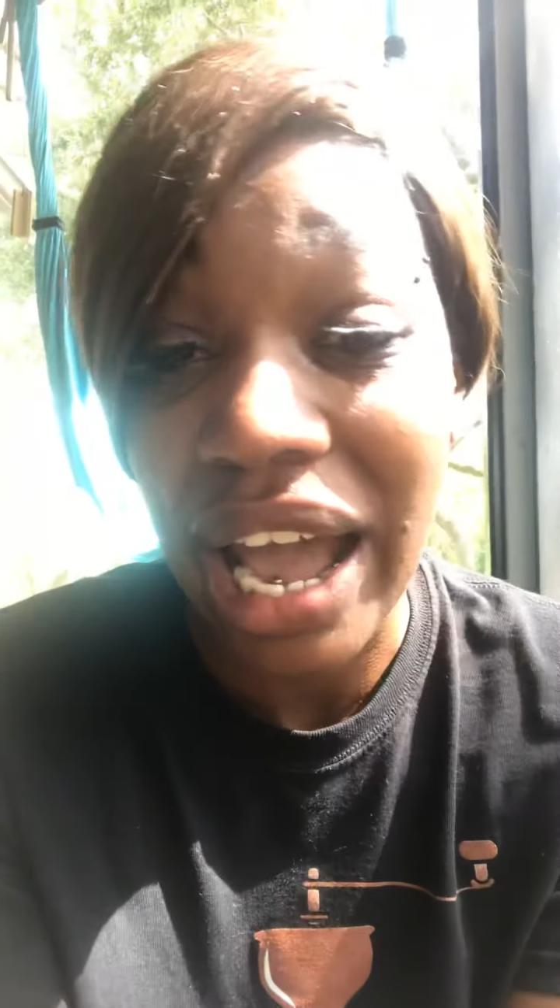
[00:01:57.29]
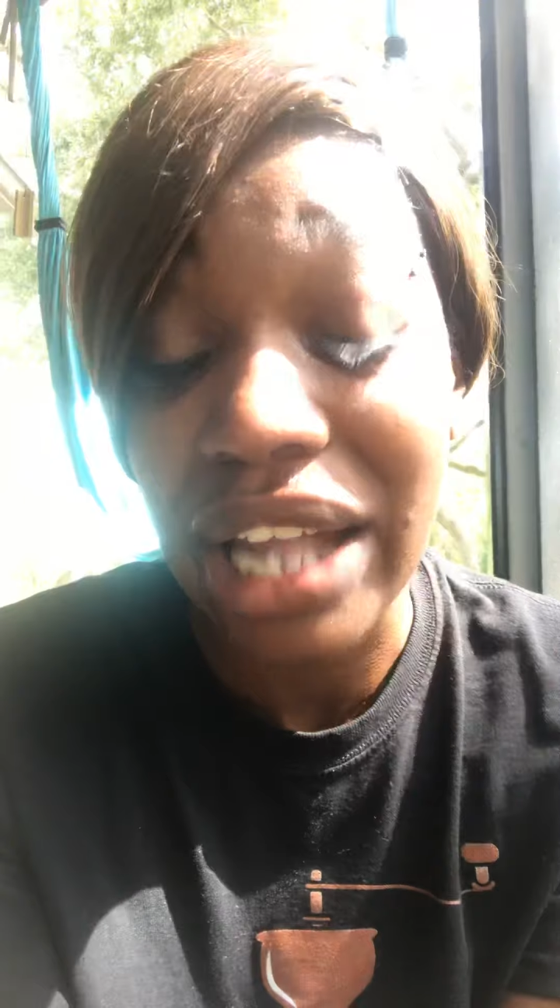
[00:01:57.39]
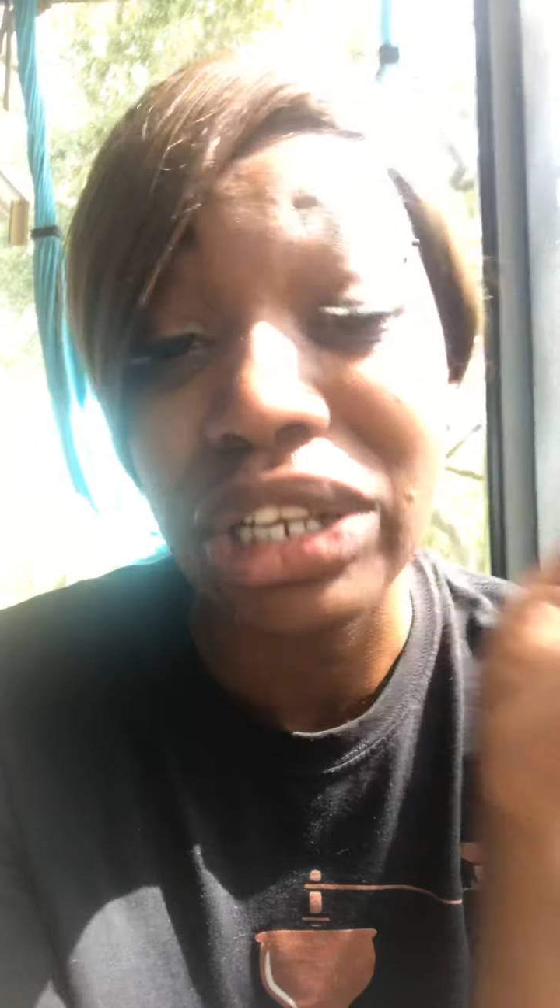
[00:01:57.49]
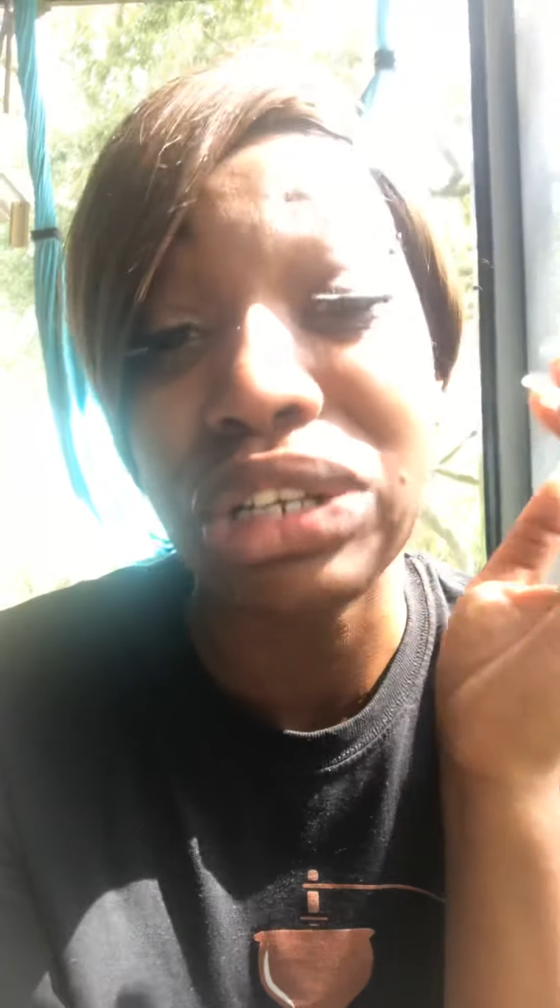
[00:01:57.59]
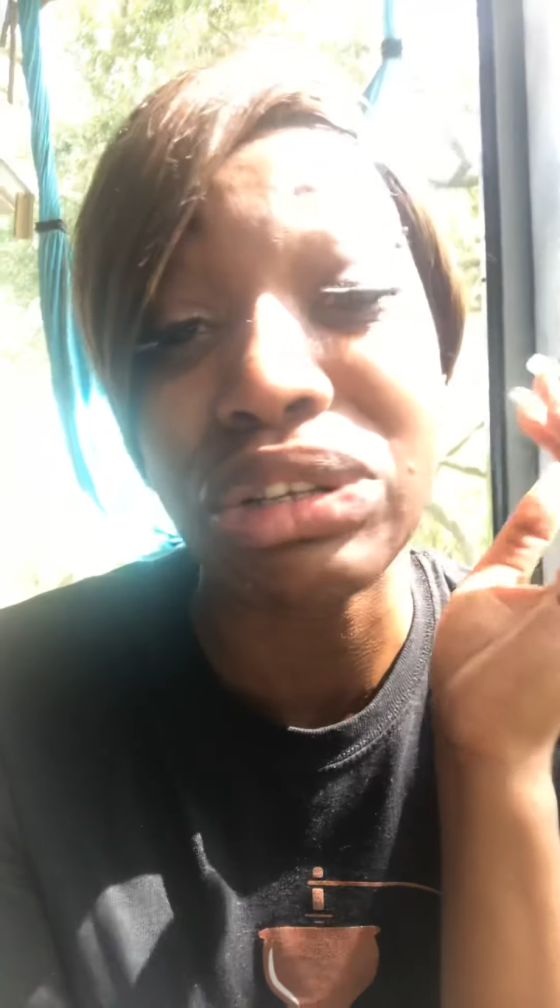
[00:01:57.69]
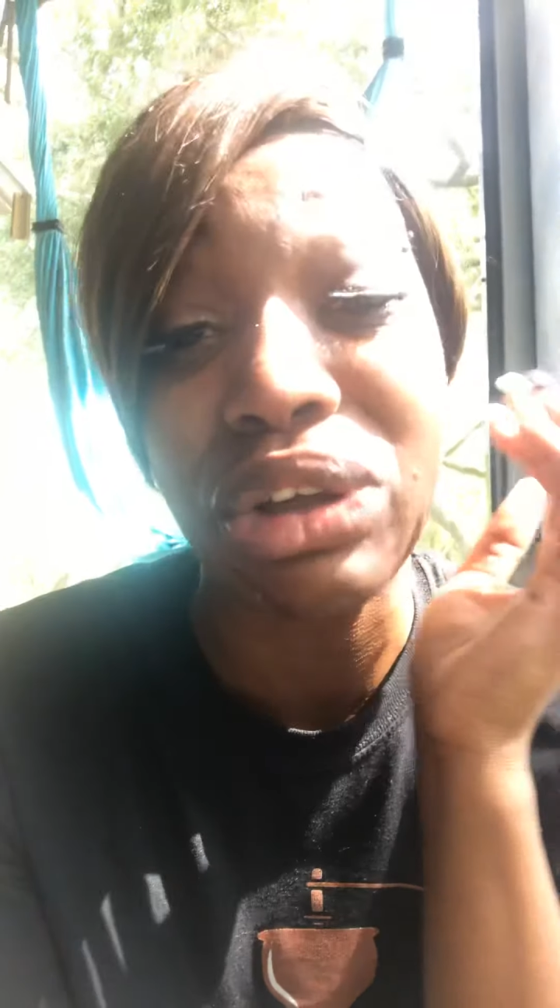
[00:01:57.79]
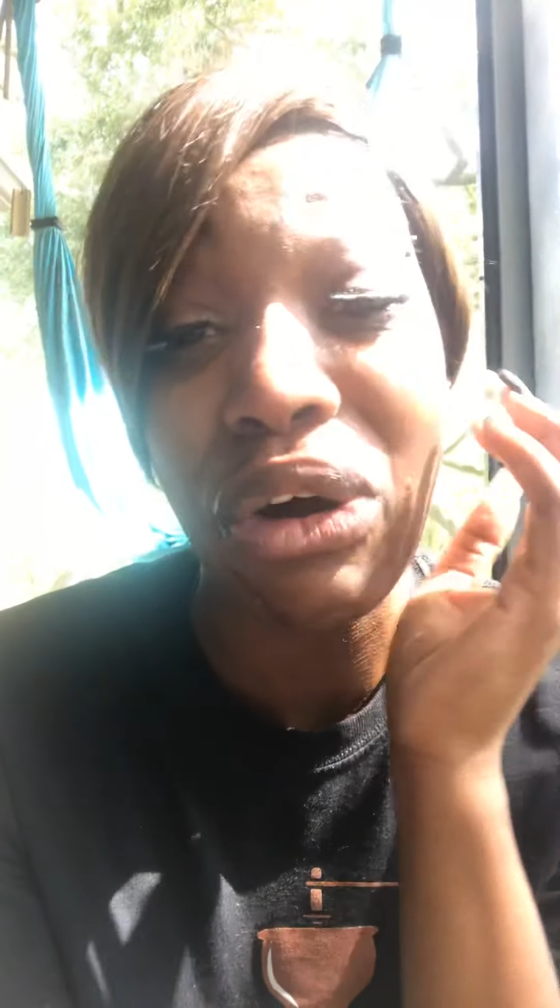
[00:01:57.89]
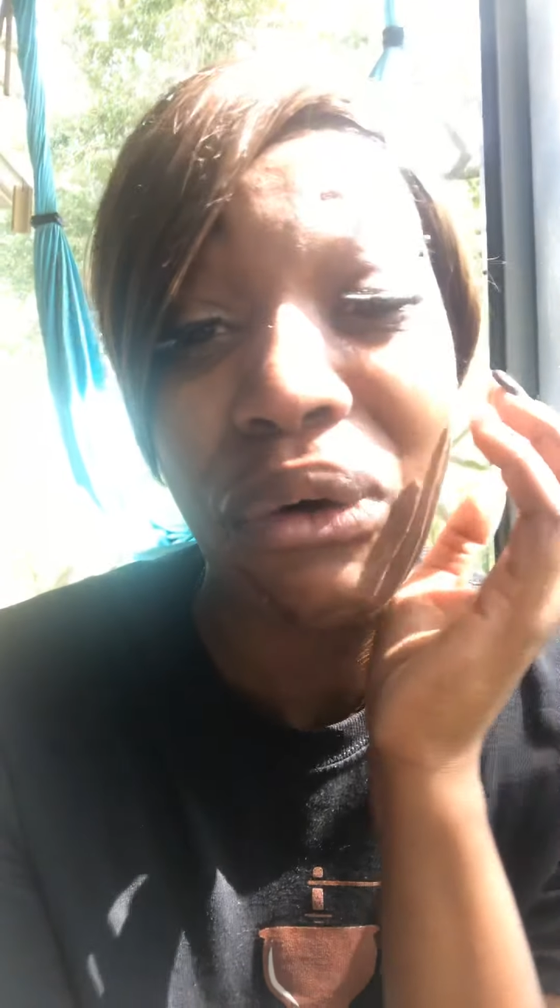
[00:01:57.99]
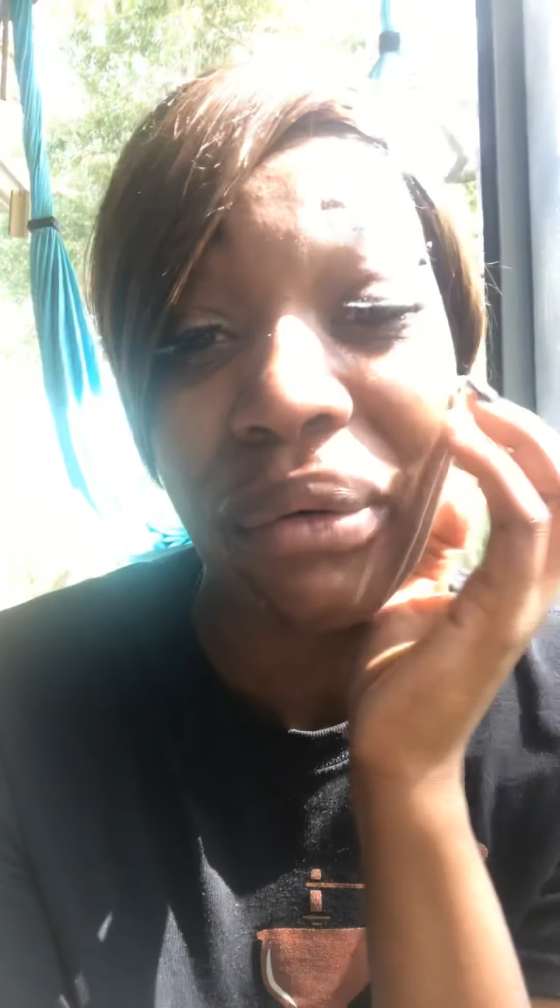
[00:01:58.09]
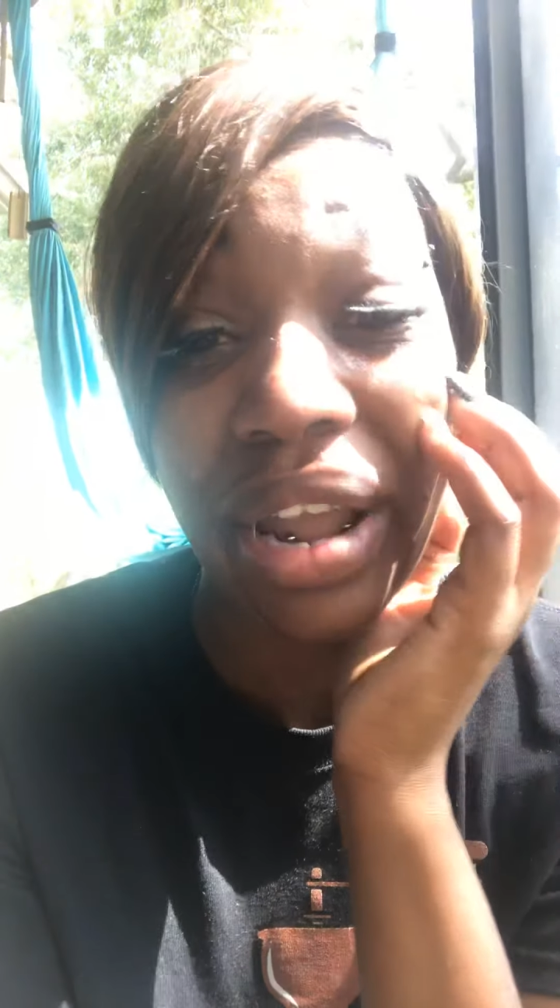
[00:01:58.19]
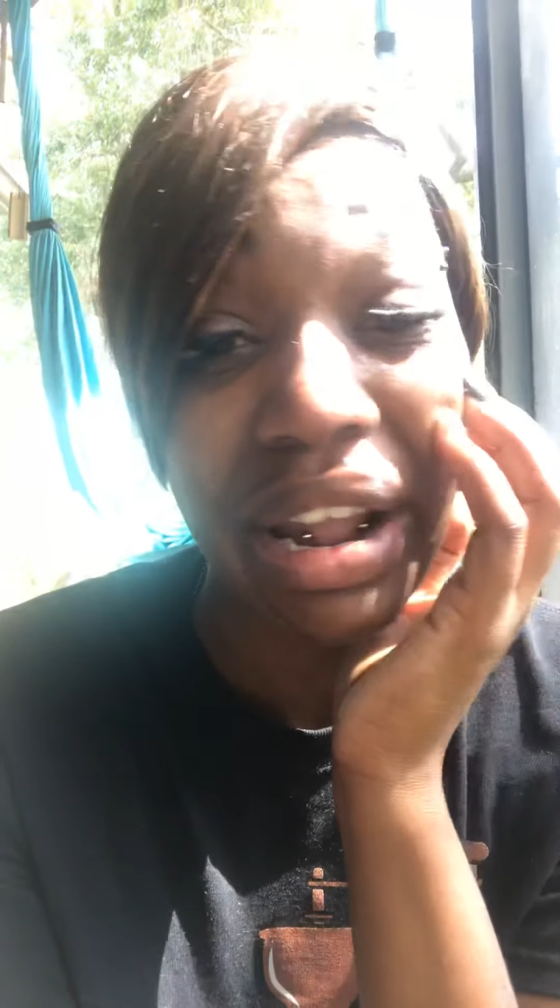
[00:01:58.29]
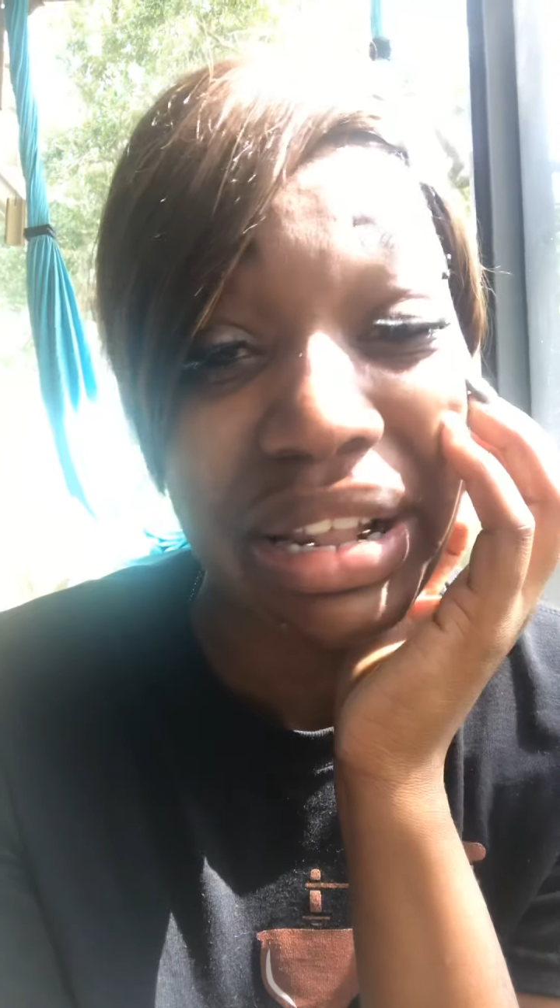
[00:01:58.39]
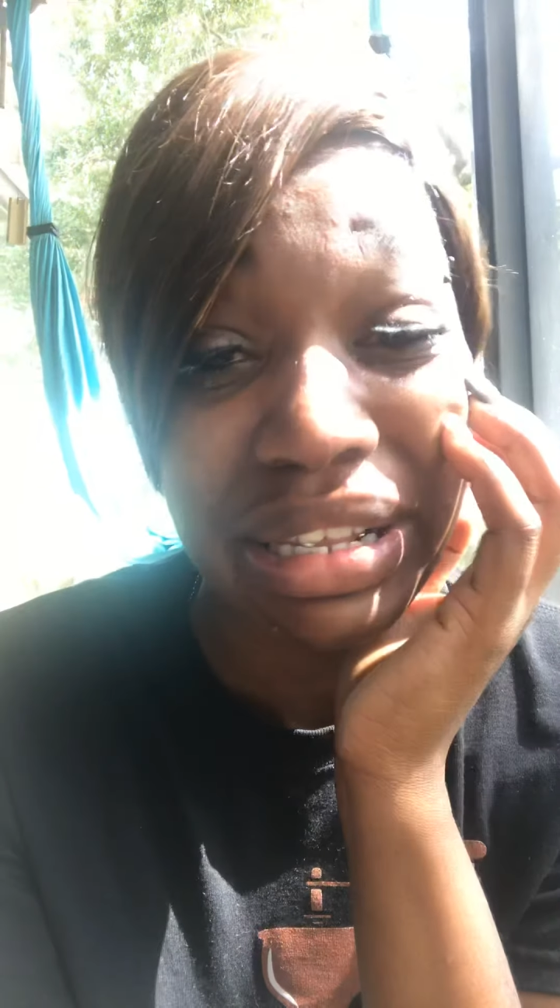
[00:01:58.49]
out of nowhere.